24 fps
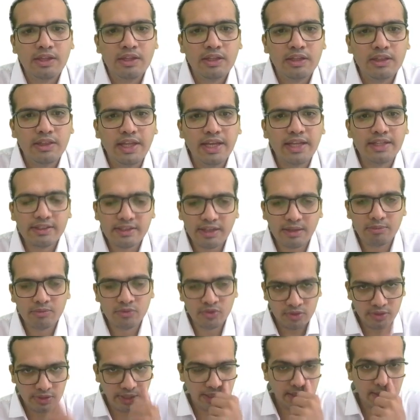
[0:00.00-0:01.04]
Then
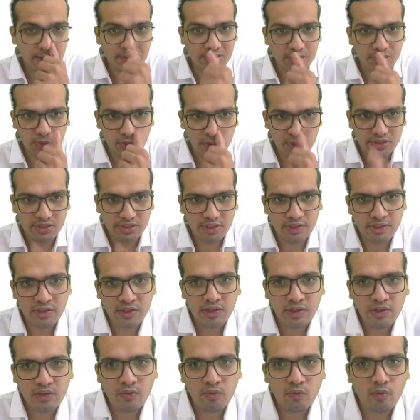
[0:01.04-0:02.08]
comes second situation
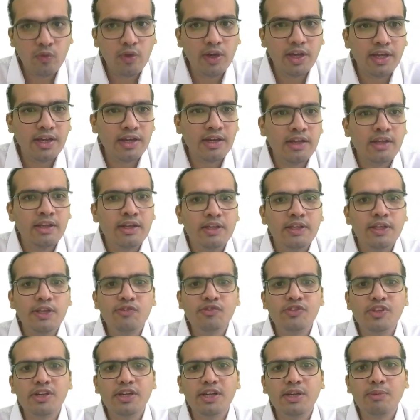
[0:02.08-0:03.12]
where
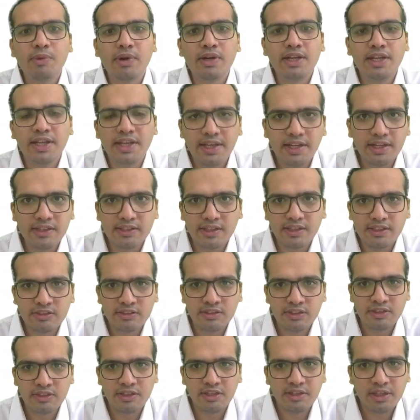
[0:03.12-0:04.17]
if the demand
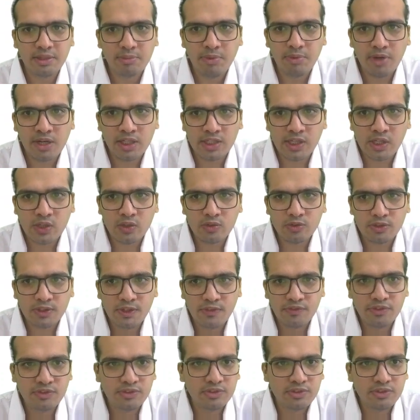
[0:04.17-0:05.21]
decreases, the demand curve
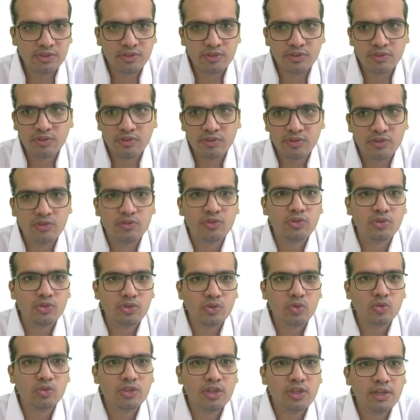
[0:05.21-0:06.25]
shifts
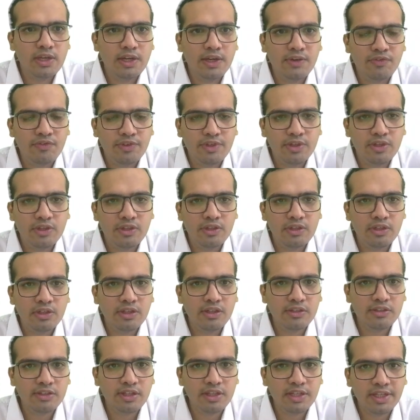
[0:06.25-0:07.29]
to the left
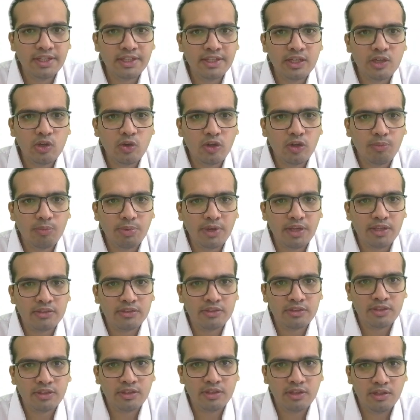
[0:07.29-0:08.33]
resulting in a lower
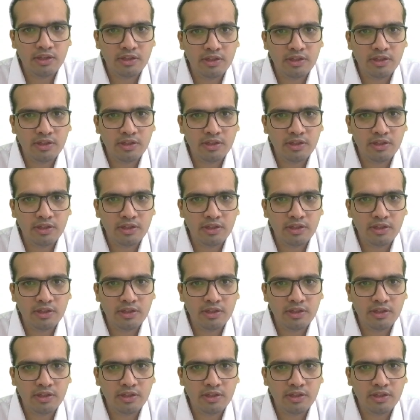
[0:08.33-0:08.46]
price.